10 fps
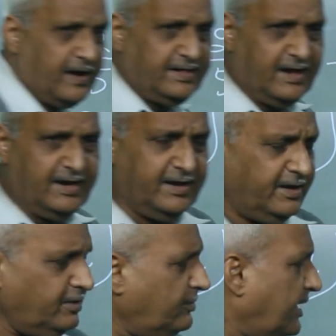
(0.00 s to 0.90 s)

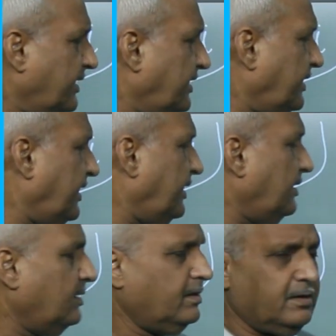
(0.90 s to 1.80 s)
finally, you are
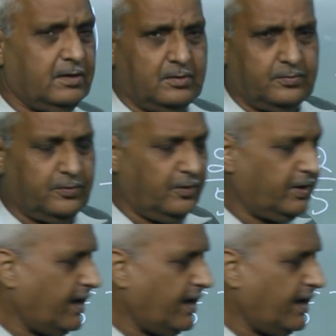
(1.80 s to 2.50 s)
getting 4